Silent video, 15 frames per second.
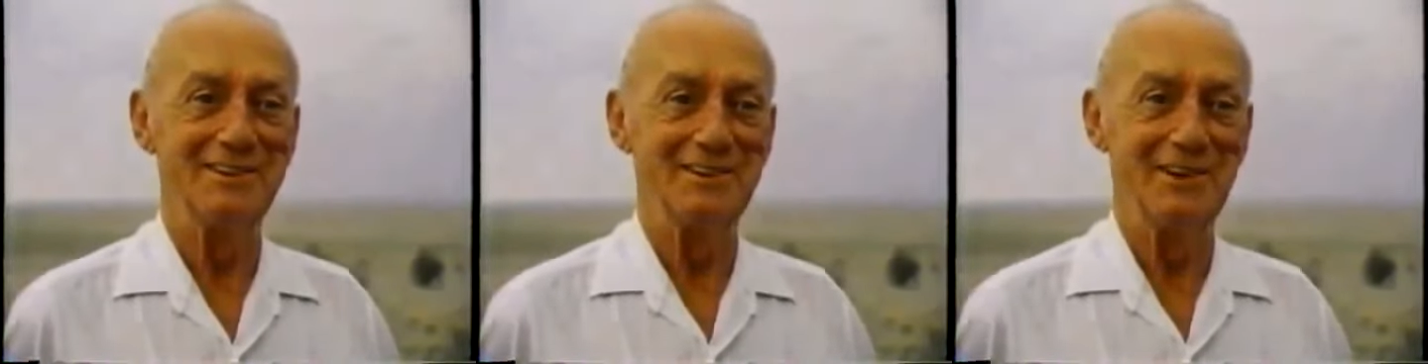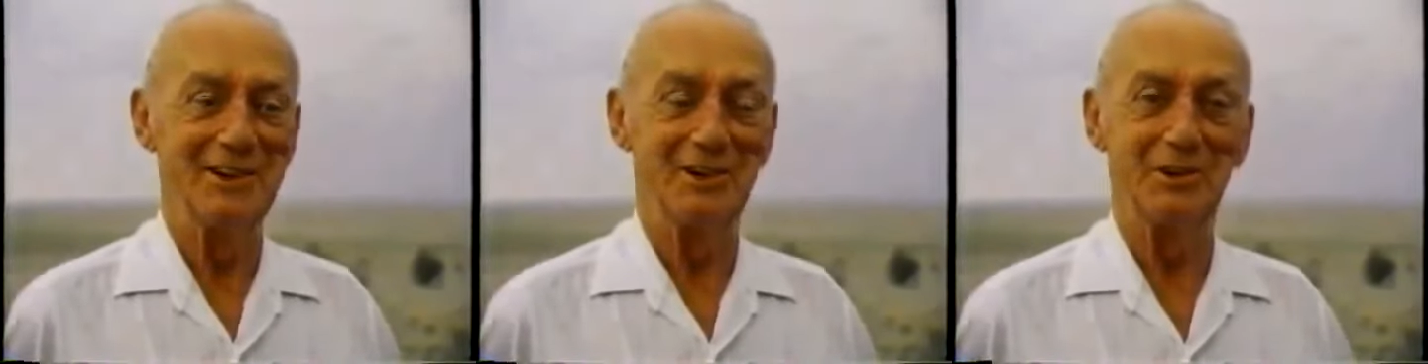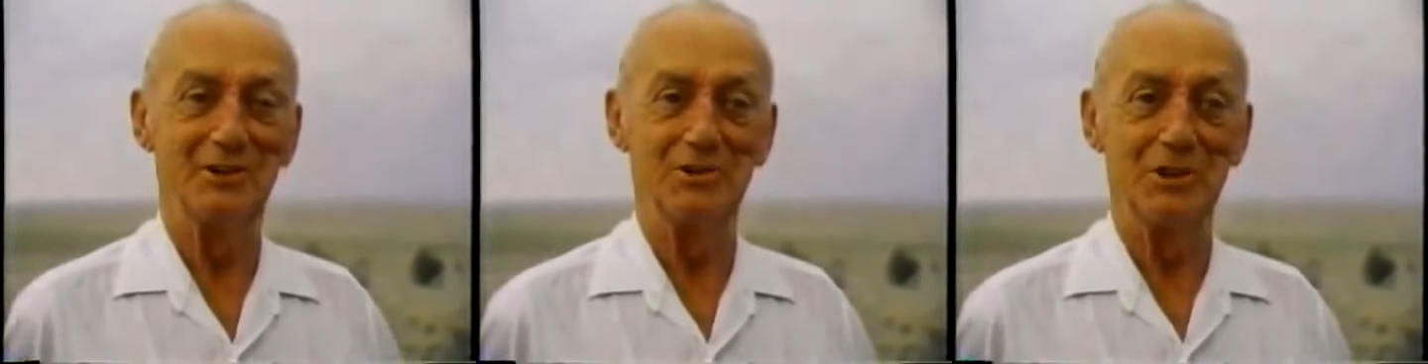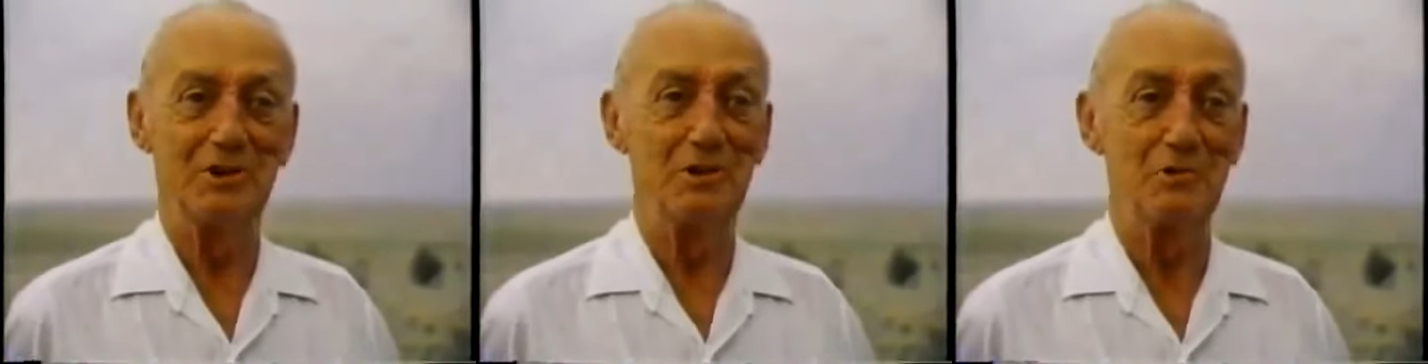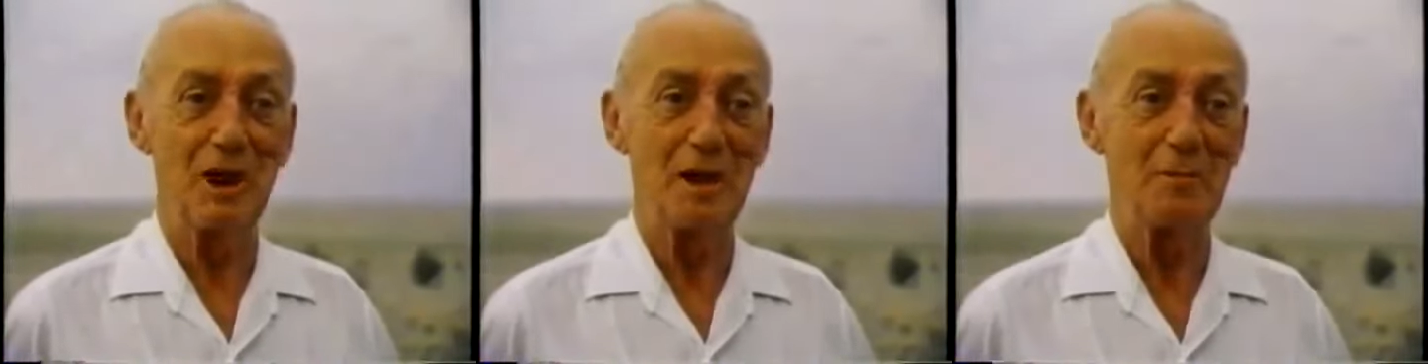And
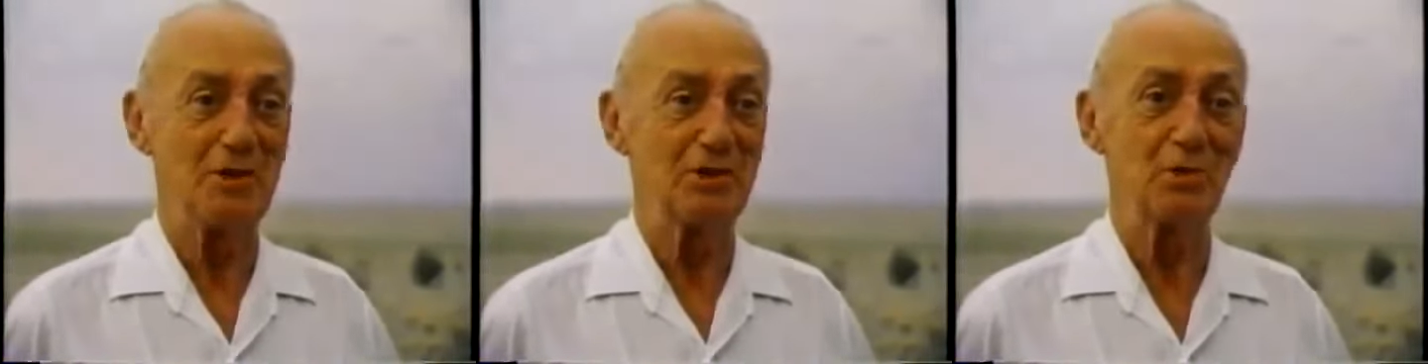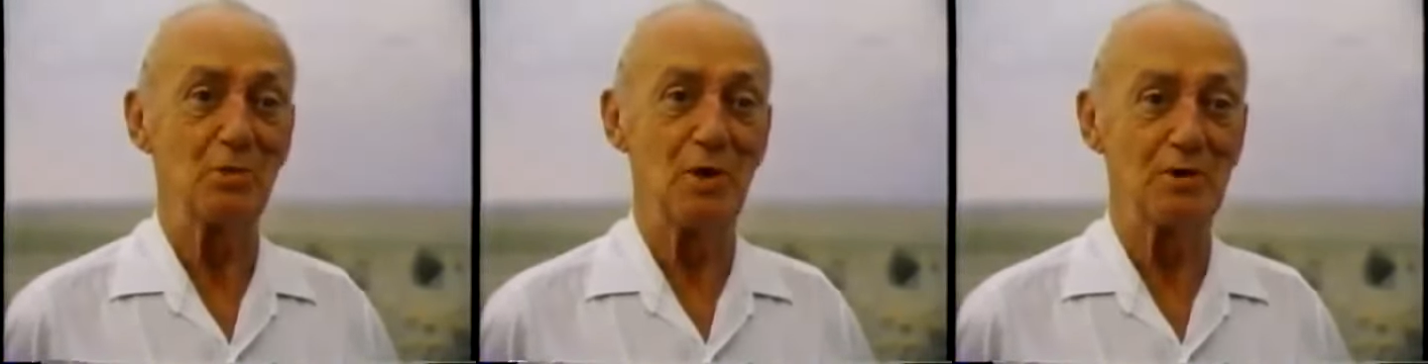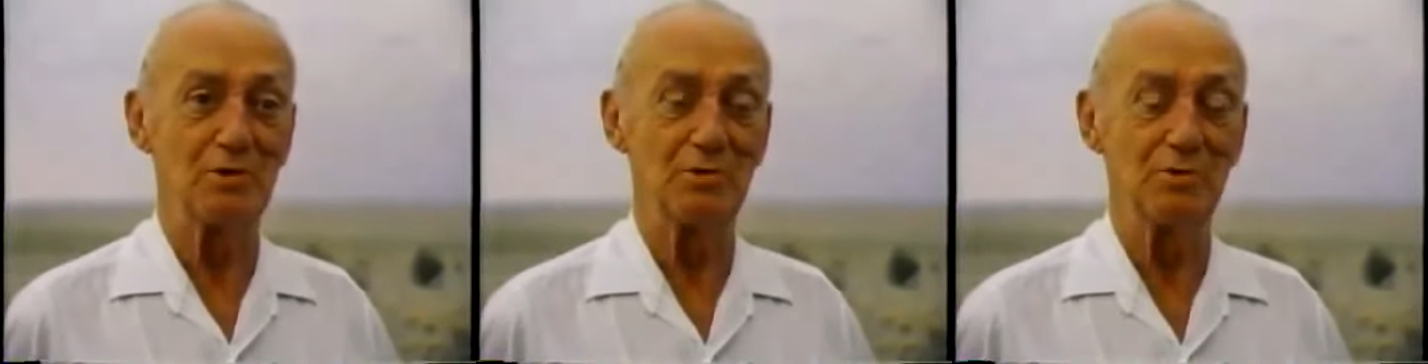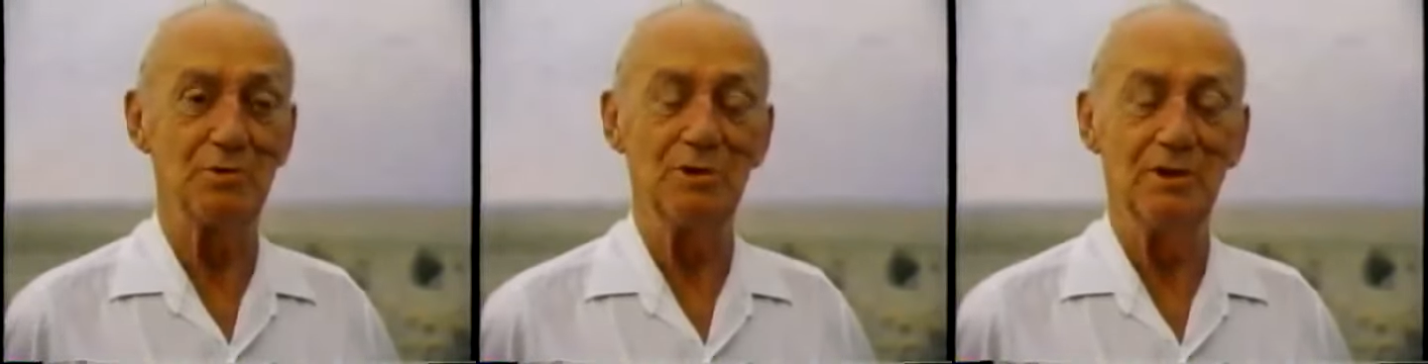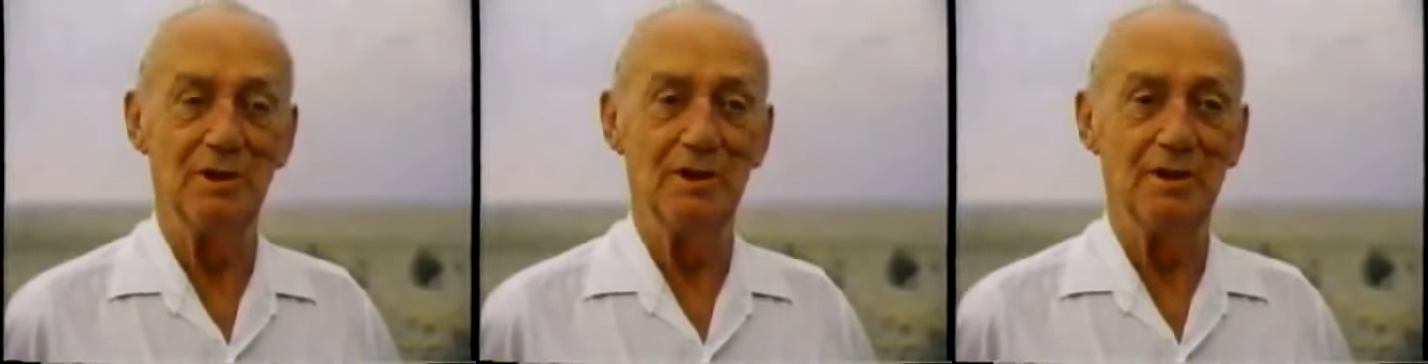General Ramey is the one who
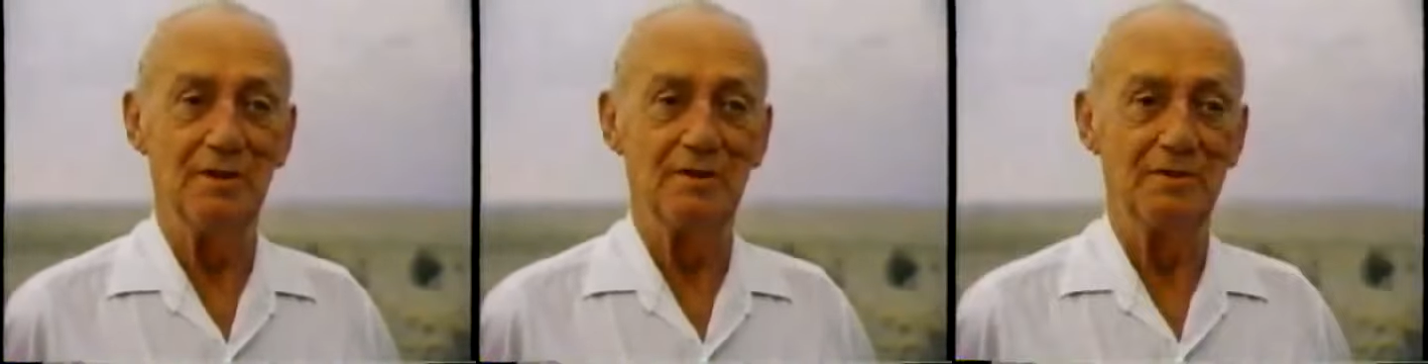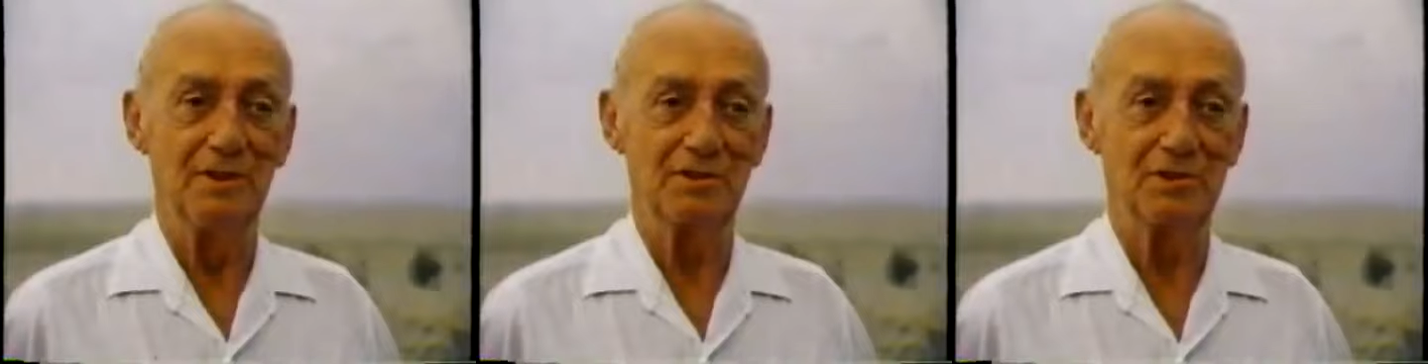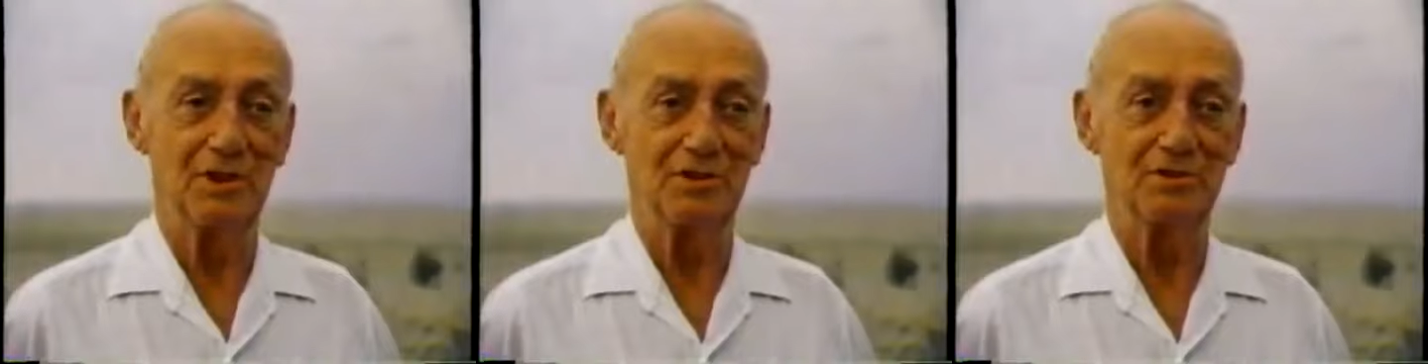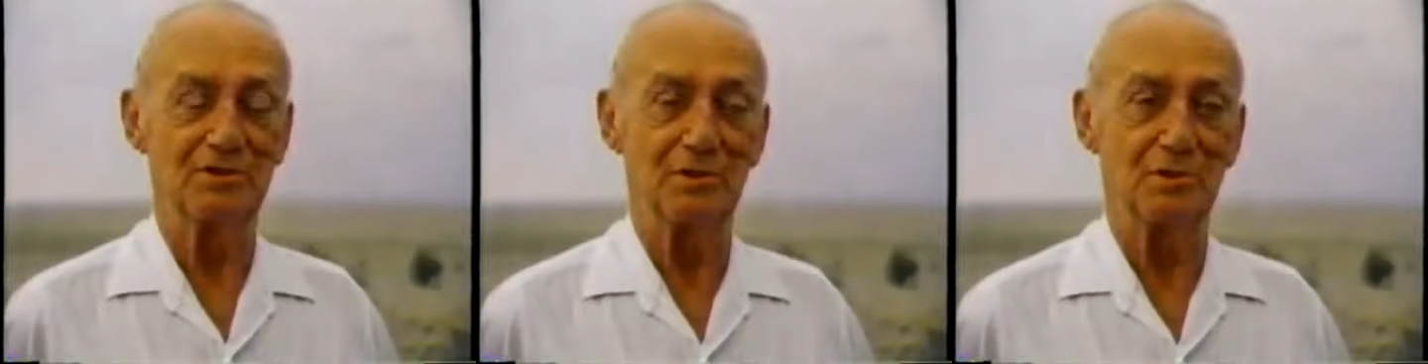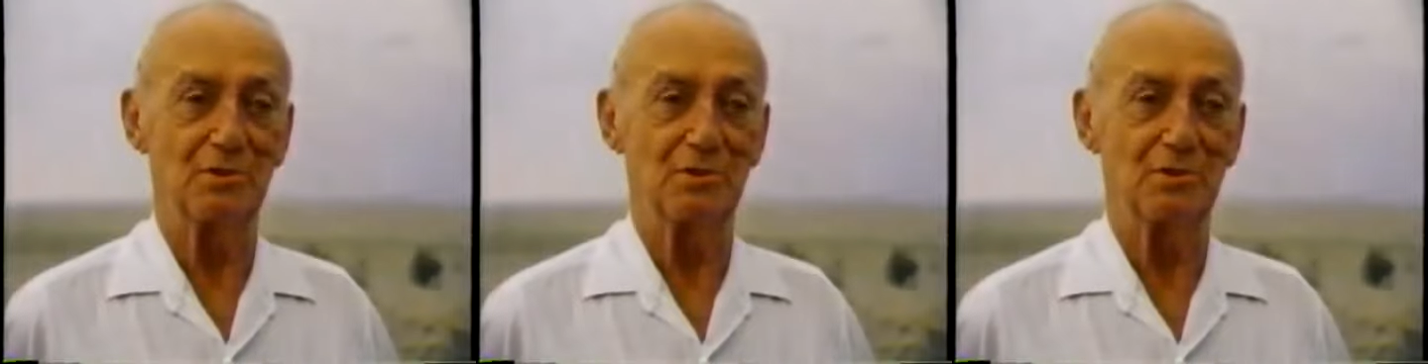discussed,